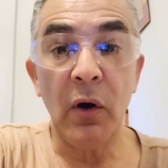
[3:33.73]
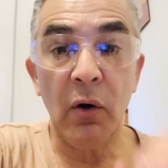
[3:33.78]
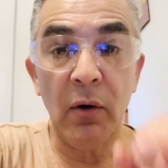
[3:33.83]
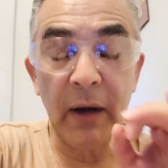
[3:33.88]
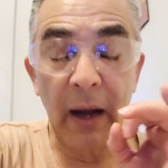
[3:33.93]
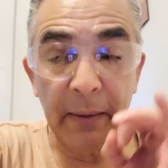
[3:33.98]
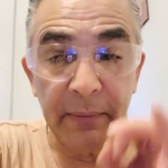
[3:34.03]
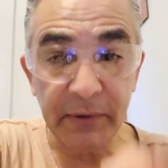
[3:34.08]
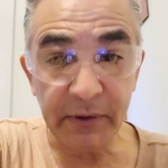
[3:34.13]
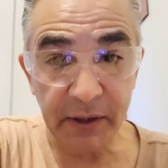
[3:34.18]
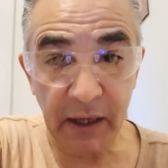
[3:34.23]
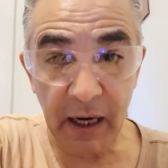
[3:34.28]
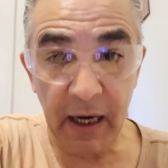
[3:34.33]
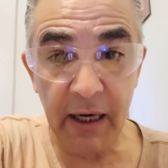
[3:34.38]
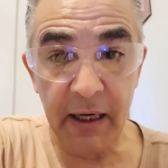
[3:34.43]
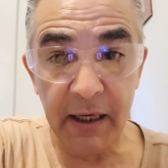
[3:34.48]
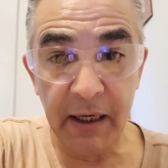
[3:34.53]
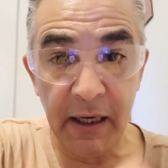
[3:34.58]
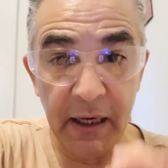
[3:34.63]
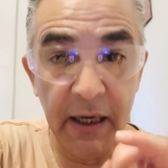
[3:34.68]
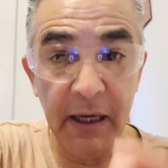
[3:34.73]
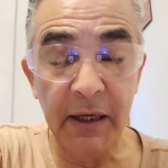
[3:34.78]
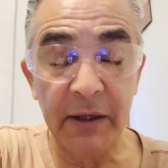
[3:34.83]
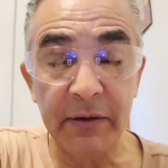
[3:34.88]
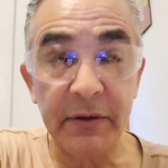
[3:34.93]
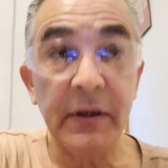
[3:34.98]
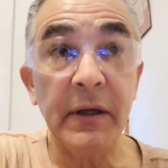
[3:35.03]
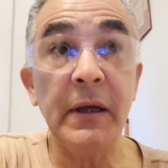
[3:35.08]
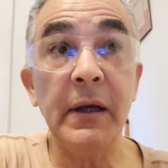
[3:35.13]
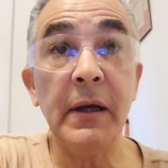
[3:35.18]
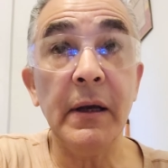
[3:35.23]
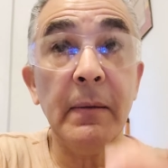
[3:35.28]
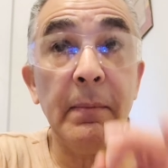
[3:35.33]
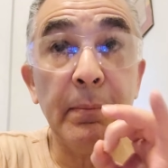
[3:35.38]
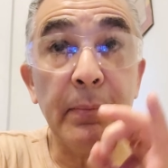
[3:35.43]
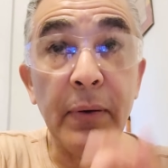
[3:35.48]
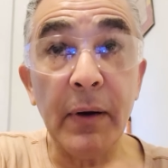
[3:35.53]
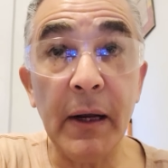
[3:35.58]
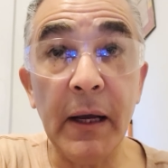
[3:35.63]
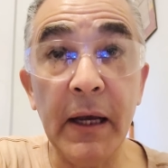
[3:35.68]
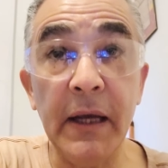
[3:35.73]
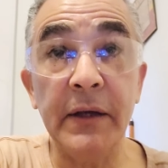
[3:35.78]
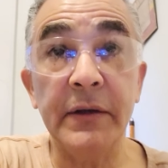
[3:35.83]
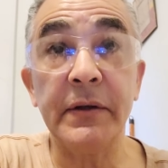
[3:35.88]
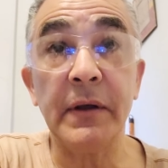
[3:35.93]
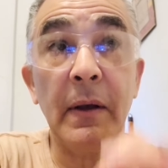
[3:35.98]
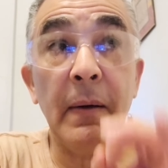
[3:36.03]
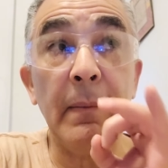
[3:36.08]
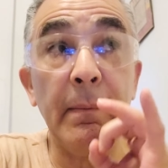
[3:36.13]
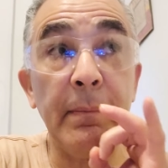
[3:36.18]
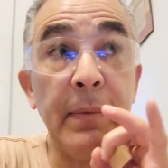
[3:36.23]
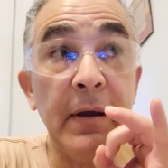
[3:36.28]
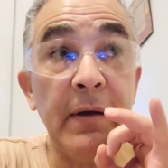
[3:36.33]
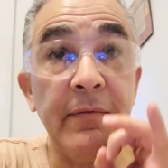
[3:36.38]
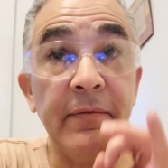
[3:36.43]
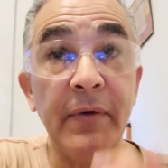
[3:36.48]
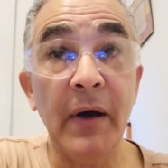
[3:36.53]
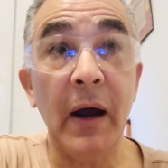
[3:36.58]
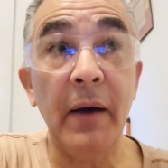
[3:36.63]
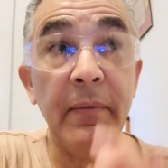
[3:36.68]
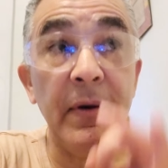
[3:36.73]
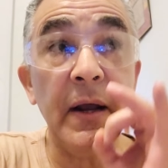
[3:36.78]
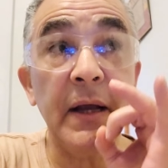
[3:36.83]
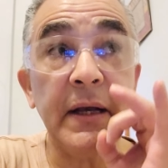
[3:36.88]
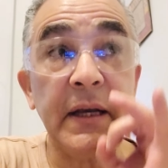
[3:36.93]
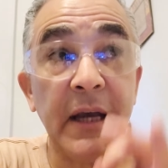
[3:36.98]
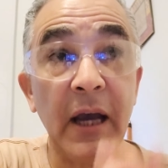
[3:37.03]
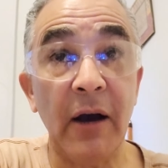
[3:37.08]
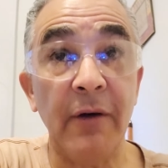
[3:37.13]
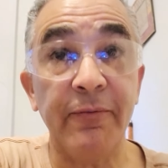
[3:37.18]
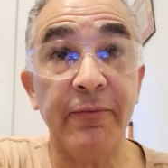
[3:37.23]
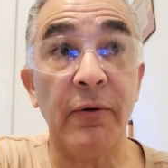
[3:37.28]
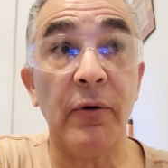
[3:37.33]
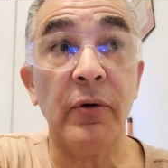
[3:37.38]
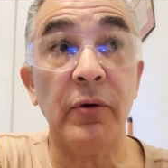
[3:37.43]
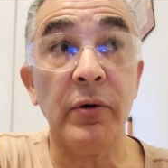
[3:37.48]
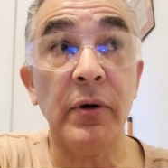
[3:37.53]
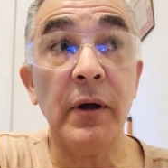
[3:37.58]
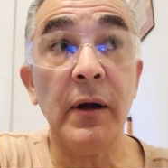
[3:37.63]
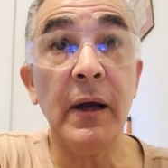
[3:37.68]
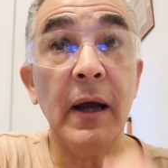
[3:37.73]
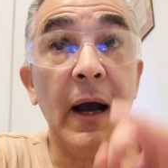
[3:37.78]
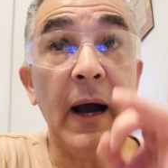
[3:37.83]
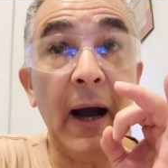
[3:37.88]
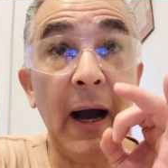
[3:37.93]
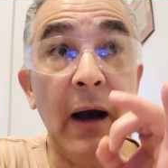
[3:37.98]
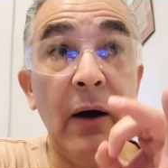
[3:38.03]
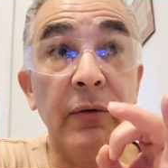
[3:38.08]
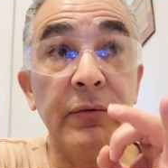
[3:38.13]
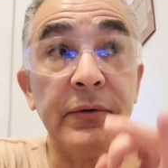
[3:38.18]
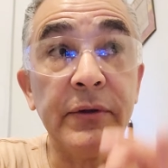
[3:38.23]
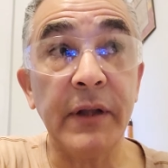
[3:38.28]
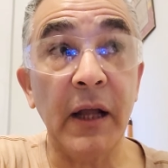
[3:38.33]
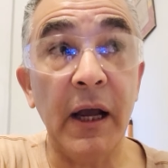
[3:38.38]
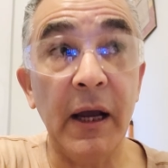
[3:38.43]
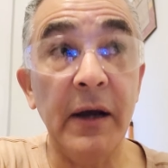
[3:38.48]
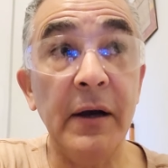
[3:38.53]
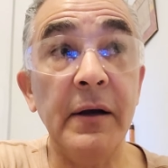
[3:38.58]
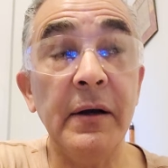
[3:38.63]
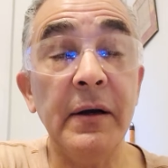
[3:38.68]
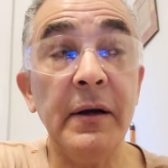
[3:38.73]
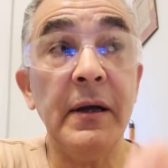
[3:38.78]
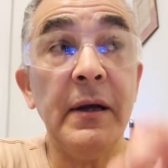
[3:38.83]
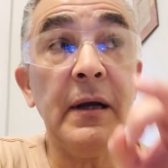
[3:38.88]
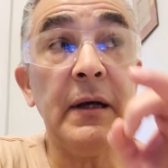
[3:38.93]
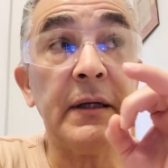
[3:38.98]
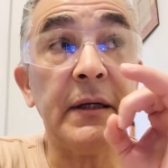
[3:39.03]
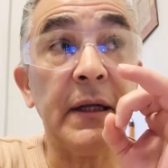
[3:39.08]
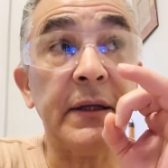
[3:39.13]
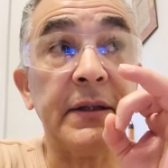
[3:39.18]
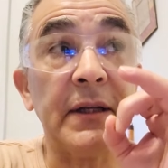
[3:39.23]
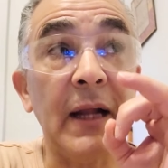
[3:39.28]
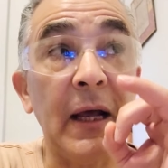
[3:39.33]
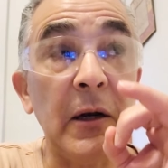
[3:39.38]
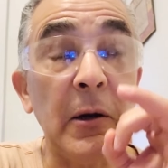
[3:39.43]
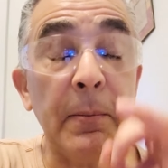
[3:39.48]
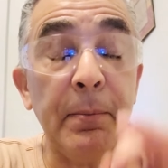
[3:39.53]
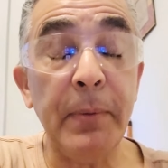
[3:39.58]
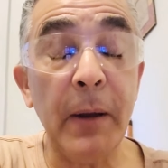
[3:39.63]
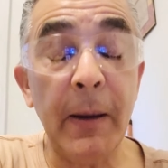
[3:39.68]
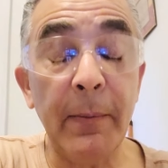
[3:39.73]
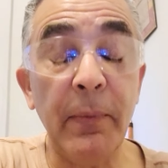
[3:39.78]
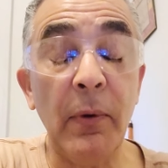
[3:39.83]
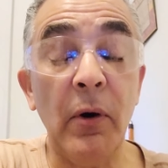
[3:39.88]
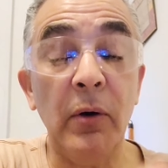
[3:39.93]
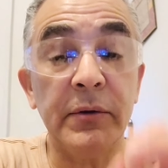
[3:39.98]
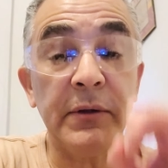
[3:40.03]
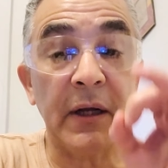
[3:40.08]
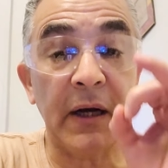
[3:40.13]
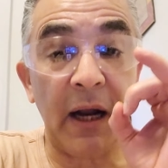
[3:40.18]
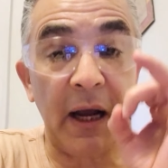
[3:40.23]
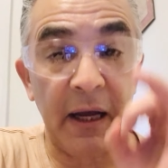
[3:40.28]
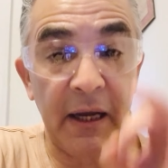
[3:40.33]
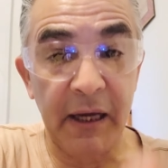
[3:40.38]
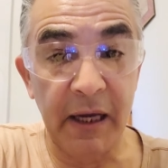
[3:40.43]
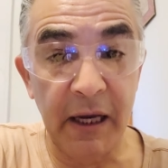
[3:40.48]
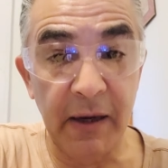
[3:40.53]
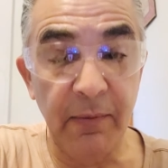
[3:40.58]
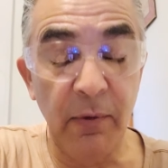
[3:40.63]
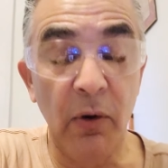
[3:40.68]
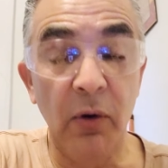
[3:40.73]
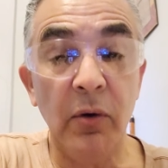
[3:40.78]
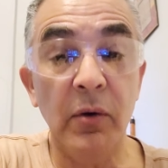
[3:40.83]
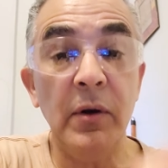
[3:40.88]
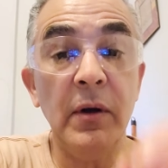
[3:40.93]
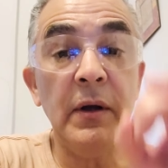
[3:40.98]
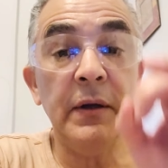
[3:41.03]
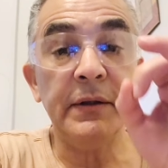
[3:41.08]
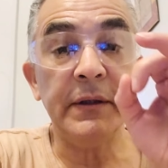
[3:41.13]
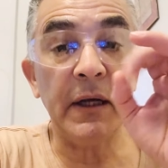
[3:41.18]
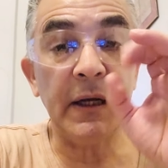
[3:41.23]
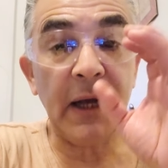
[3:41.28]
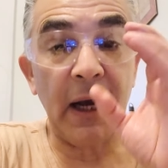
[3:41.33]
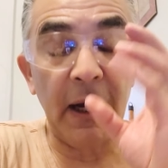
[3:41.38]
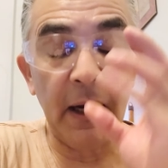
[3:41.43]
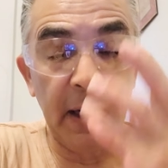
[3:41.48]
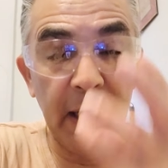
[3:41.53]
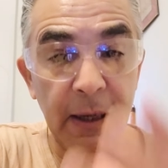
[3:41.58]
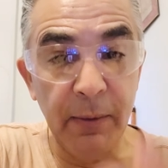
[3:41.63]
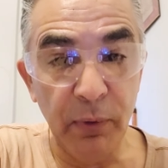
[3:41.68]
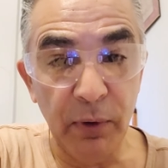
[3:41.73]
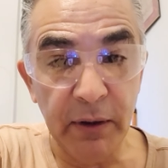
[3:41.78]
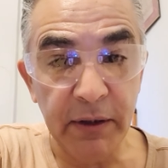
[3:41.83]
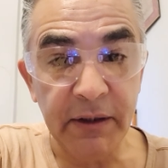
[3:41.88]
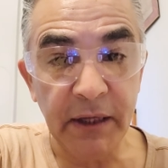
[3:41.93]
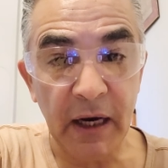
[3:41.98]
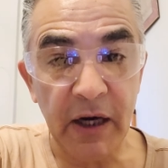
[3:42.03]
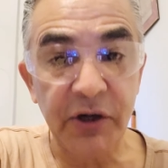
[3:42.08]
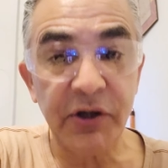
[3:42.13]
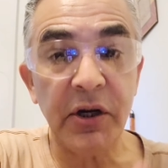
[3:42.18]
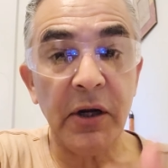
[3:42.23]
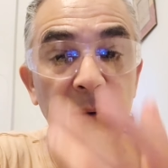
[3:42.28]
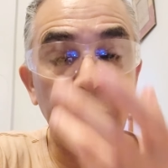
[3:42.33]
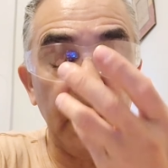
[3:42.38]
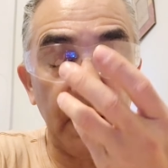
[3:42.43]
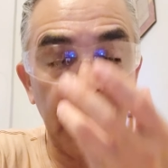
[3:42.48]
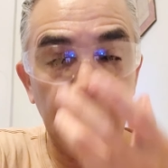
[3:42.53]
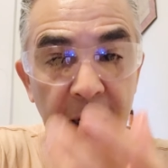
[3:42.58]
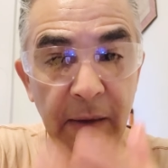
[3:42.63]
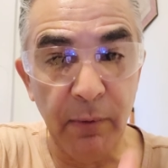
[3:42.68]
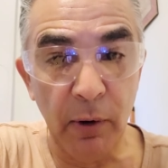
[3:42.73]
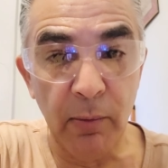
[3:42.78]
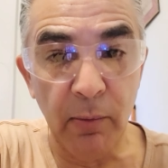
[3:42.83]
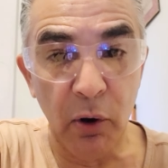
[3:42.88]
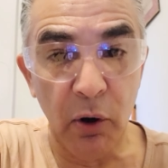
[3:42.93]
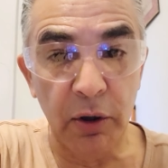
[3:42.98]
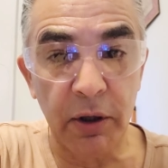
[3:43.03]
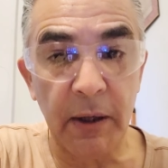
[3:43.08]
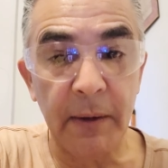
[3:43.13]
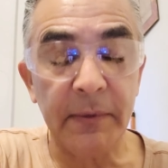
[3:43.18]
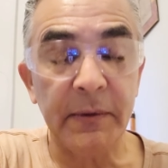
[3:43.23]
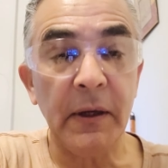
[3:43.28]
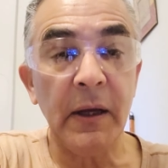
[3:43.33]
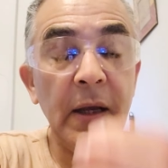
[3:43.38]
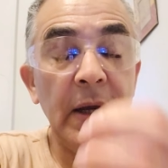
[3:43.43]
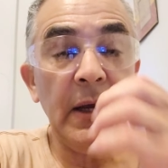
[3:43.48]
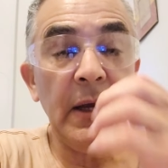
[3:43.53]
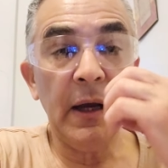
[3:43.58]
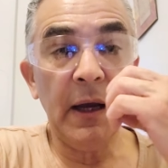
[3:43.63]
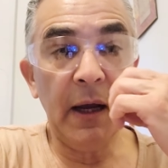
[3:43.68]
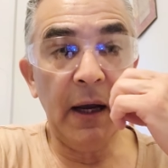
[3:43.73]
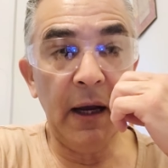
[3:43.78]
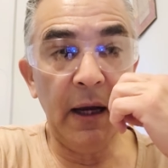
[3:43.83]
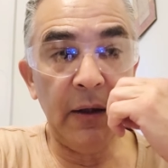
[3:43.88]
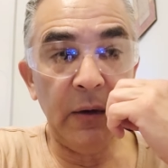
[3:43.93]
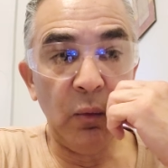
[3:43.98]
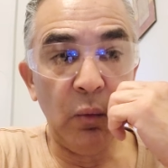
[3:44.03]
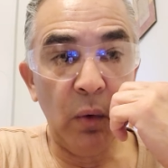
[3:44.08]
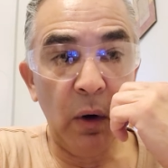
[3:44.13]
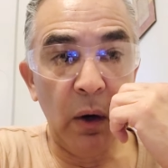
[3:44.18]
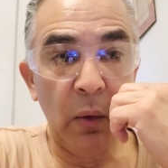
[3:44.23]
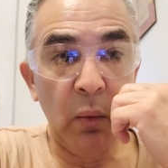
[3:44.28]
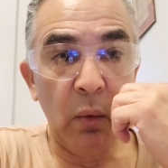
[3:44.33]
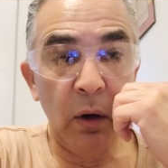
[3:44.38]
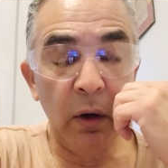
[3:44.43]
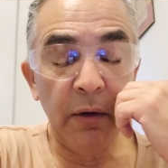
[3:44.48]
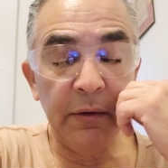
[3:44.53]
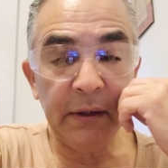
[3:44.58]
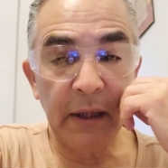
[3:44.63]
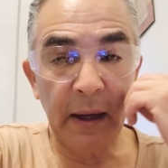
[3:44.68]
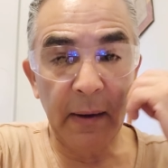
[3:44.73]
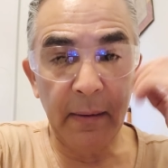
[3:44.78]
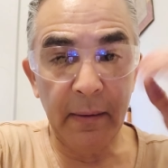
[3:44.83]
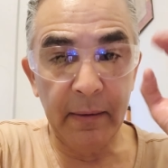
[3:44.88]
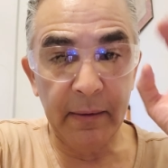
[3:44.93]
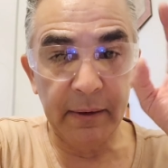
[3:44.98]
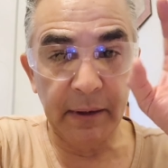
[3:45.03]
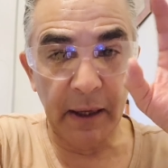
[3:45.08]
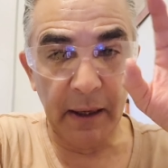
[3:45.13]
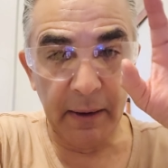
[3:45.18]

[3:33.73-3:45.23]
All I'm saying is, please be very careful out there. There's a lot of people that are evil. They got evil intention, evil motives, and one of the